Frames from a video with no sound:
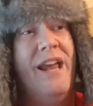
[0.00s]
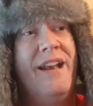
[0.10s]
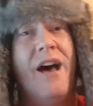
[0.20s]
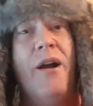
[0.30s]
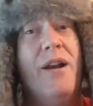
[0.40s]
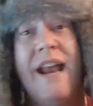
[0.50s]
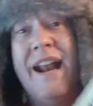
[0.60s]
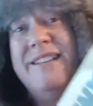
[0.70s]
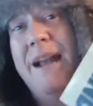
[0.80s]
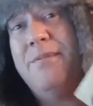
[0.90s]
And
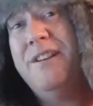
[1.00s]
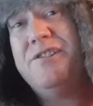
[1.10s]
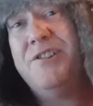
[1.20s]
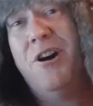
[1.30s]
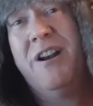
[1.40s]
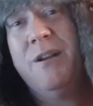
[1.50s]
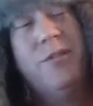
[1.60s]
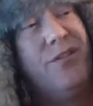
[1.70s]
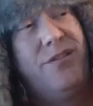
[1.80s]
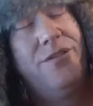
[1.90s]
I taped this show, and it
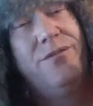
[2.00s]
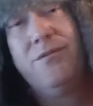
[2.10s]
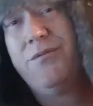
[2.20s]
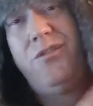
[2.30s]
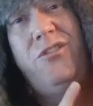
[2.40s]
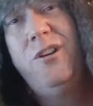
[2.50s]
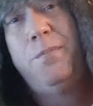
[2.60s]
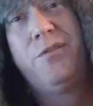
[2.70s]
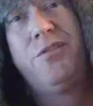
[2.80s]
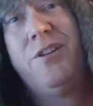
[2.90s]
was
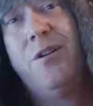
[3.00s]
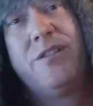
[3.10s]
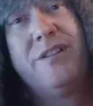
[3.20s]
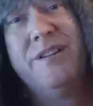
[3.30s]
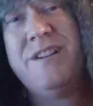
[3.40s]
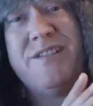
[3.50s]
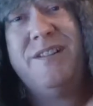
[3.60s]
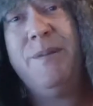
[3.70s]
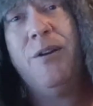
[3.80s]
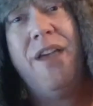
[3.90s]
super stoked just to
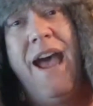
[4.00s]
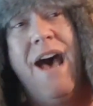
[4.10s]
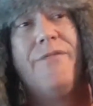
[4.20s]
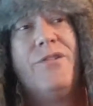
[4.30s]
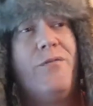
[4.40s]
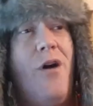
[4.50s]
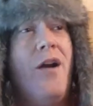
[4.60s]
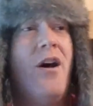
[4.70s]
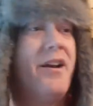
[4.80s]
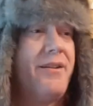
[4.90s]
be able to have
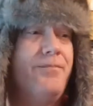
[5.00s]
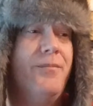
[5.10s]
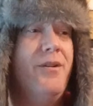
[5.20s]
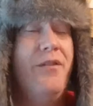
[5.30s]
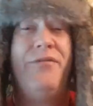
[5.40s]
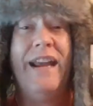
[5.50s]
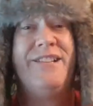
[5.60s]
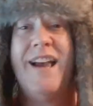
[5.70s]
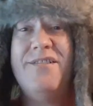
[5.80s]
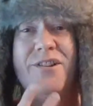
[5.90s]
Nirvana on a
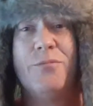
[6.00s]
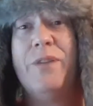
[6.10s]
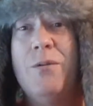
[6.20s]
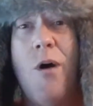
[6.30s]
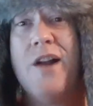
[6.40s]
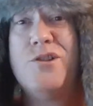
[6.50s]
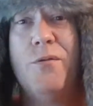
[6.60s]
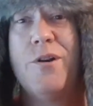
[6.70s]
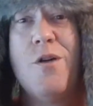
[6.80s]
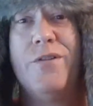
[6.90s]
VHS you could rewatch over
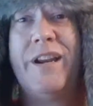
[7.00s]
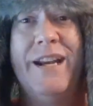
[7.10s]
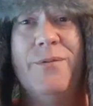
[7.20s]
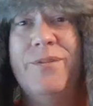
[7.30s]
and over again.